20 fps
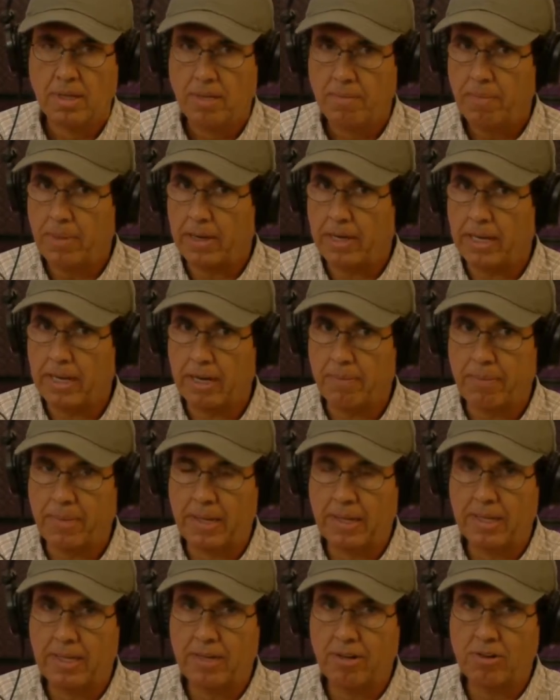picking up a
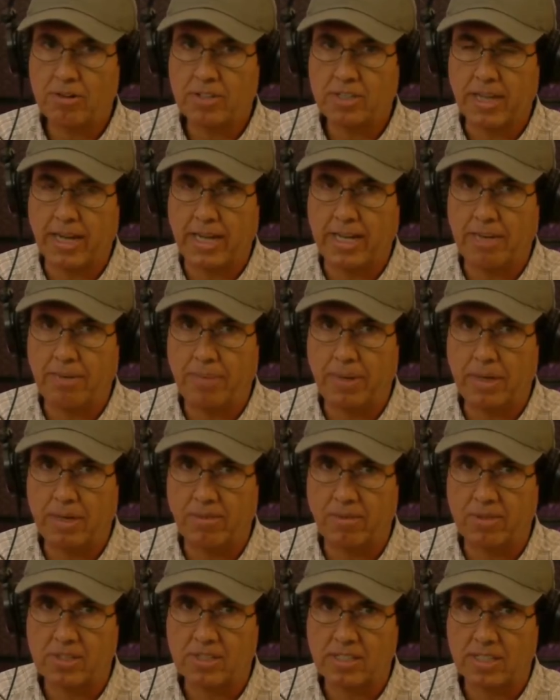little tiny bit
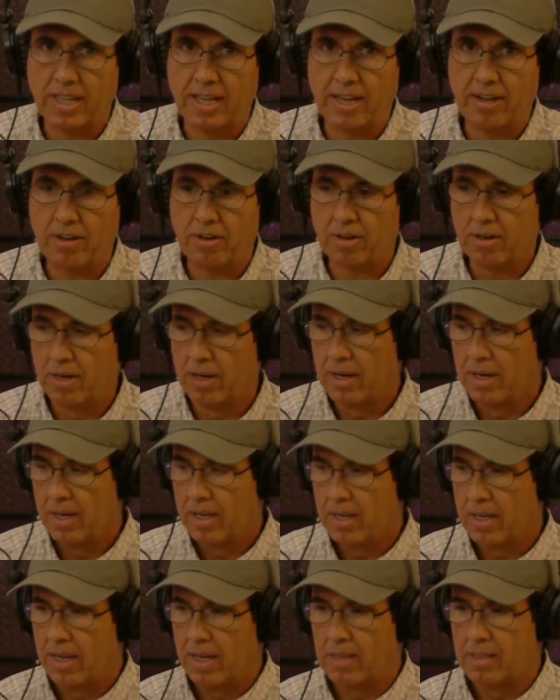of the slider
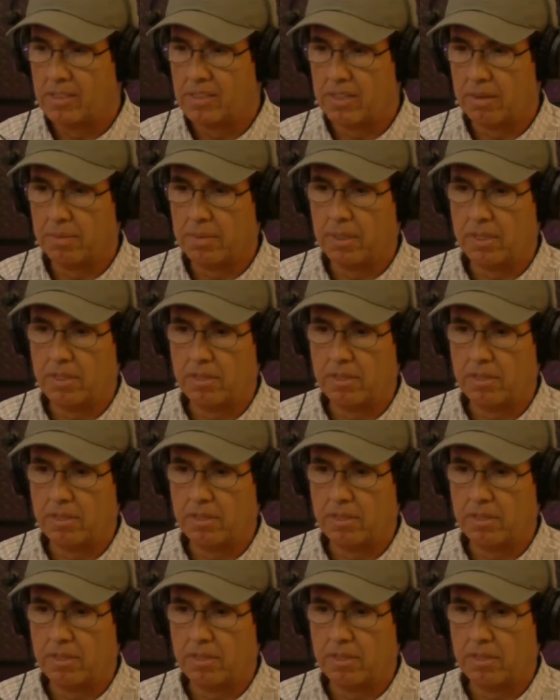and some of the